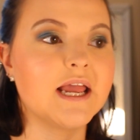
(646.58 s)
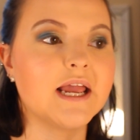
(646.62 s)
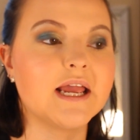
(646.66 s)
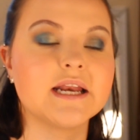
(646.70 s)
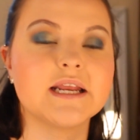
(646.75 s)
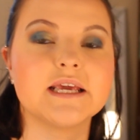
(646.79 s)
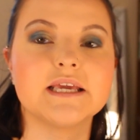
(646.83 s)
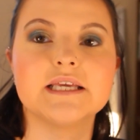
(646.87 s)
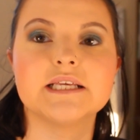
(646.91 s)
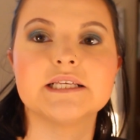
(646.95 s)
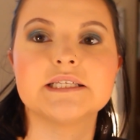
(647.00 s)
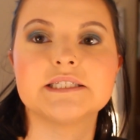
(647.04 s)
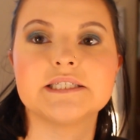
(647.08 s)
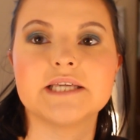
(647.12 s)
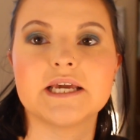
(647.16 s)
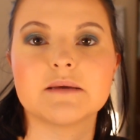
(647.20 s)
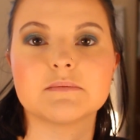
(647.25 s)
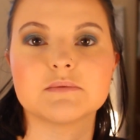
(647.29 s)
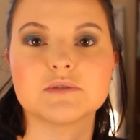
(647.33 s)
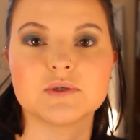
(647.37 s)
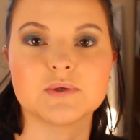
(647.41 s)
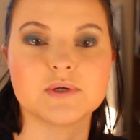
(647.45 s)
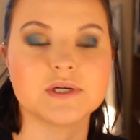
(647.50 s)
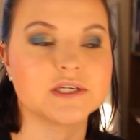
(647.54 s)
And it is
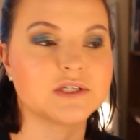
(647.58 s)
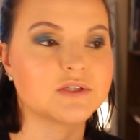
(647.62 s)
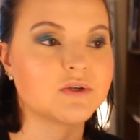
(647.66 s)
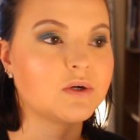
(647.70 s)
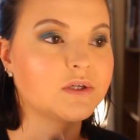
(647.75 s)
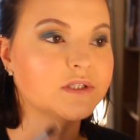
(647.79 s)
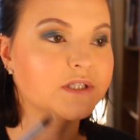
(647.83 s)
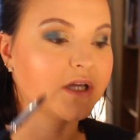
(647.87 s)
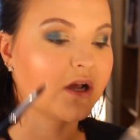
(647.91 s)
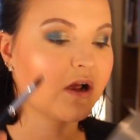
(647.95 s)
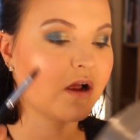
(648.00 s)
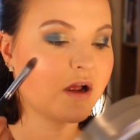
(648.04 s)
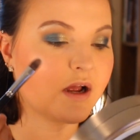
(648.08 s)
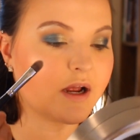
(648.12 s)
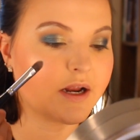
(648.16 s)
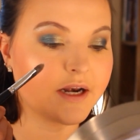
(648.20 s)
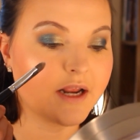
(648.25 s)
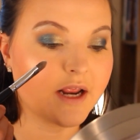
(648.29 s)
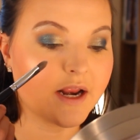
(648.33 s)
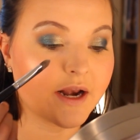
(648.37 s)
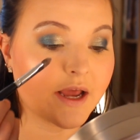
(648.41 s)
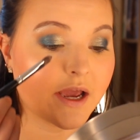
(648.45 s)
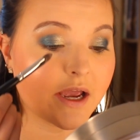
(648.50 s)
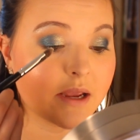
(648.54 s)
damp, so it is holding on,
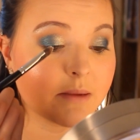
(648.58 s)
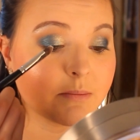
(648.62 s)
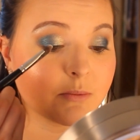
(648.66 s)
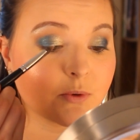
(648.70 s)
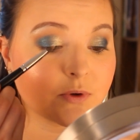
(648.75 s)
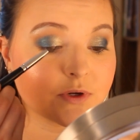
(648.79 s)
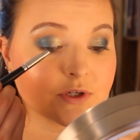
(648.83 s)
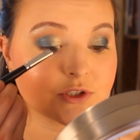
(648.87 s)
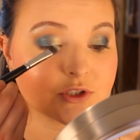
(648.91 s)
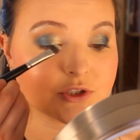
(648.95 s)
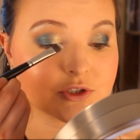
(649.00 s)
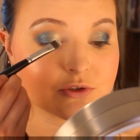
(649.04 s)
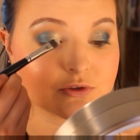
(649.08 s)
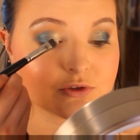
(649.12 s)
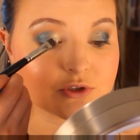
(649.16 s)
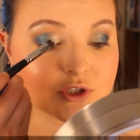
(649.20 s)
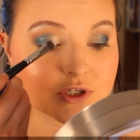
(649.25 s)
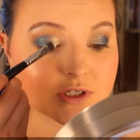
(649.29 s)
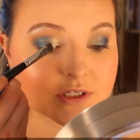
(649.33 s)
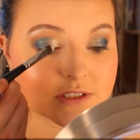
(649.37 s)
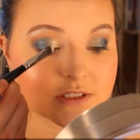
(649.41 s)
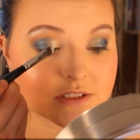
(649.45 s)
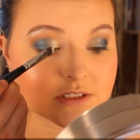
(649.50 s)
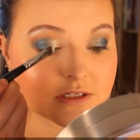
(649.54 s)
and I'm going to
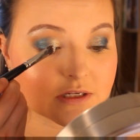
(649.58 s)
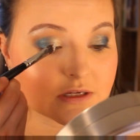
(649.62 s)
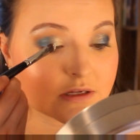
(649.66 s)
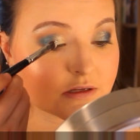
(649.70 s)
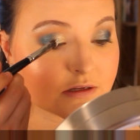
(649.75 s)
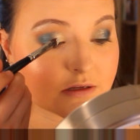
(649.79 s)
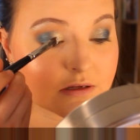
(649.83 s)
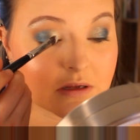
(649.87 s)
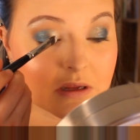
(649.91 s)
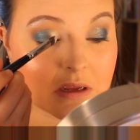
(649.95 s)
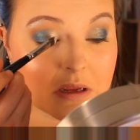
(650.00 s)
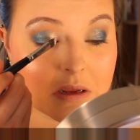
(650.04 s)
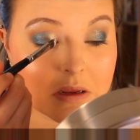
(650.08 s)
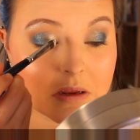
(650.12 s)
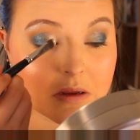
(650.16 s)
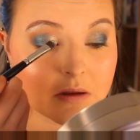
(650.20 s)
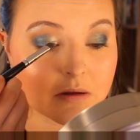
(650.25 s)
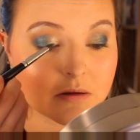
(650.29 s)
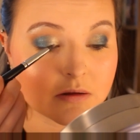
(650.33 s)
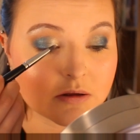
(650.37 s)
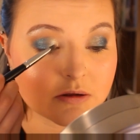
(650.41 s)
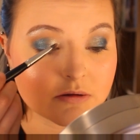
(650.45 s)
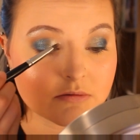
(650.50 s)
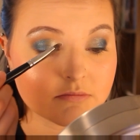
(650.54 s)
just
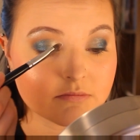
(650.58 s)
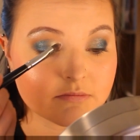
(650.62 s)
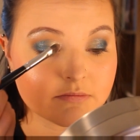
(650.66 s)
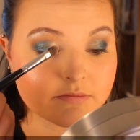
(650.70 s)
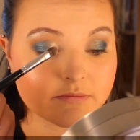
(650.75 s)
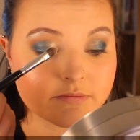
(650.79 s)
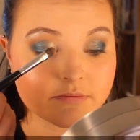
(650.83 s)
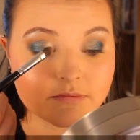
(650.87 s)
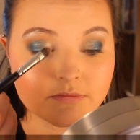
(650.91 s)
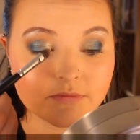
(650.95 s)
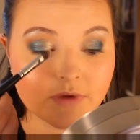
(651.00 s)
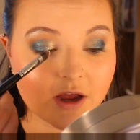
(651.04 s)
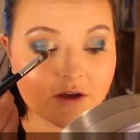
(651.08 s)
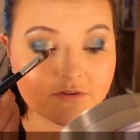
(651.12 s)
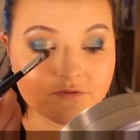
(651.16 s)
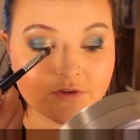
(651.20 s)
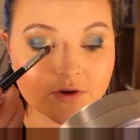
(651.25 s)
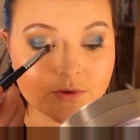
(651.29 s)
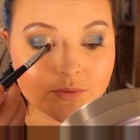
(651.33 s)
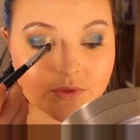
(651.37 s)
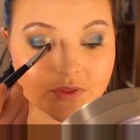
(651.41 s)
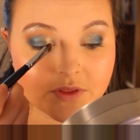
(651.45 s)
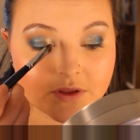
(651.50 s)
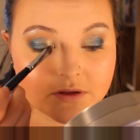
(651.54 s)
have
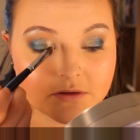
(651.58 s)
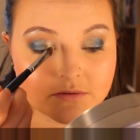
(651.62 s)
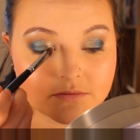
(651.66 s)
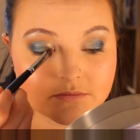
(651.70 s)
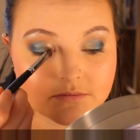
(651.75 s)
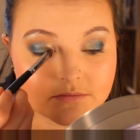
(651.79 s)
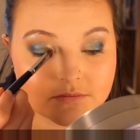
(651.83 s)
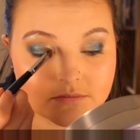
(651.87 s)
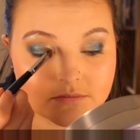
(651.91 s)
fun with it.